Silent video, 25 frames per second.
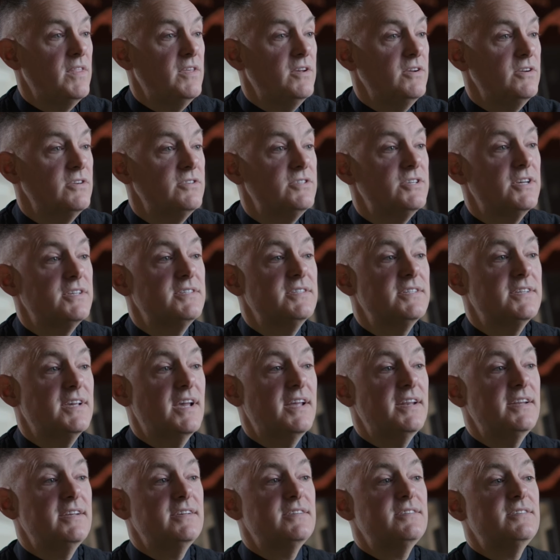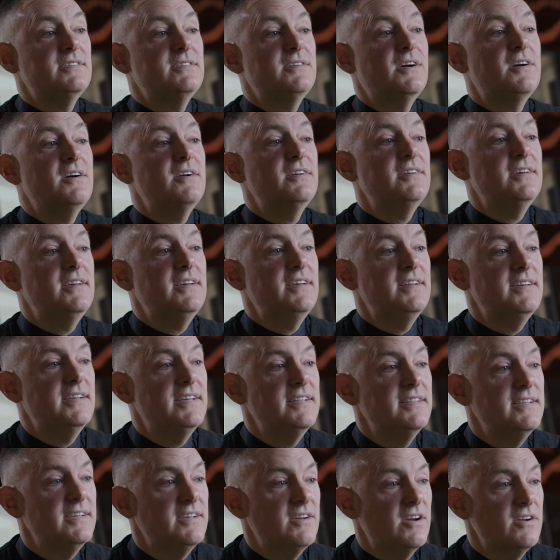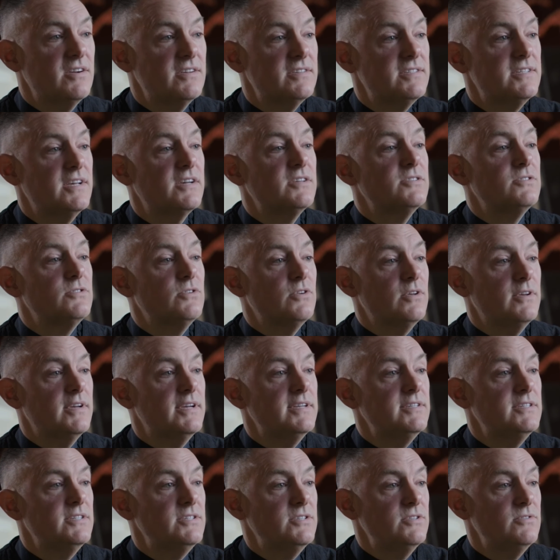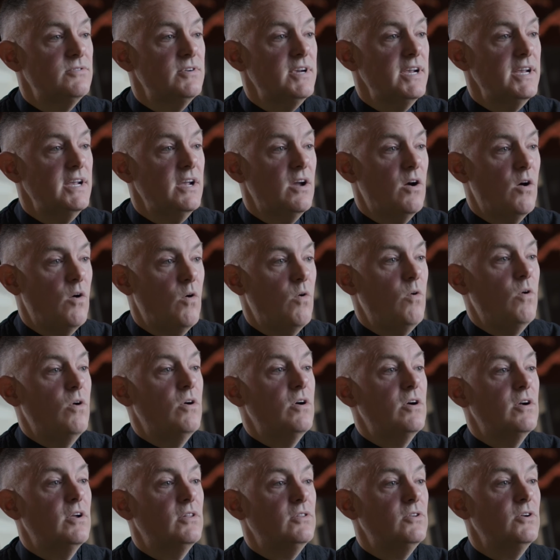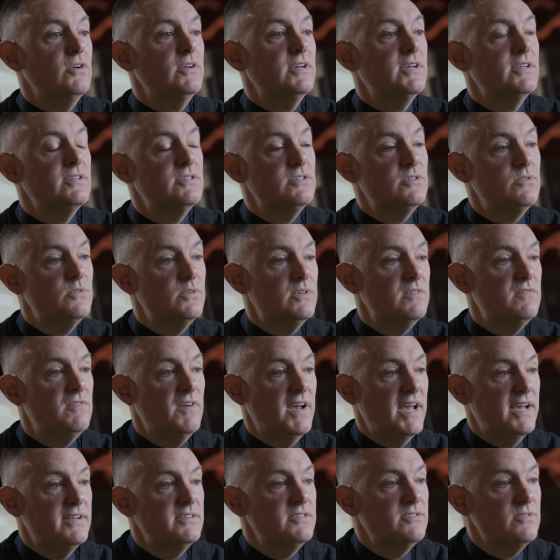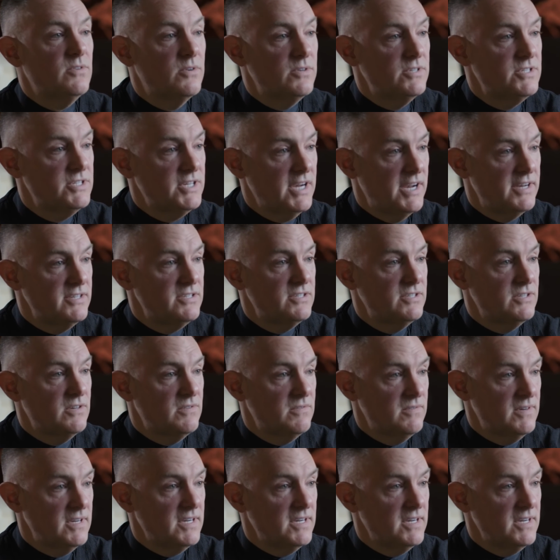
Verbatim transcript: Whether you're just getting started in the architectural industry or looking to advance or change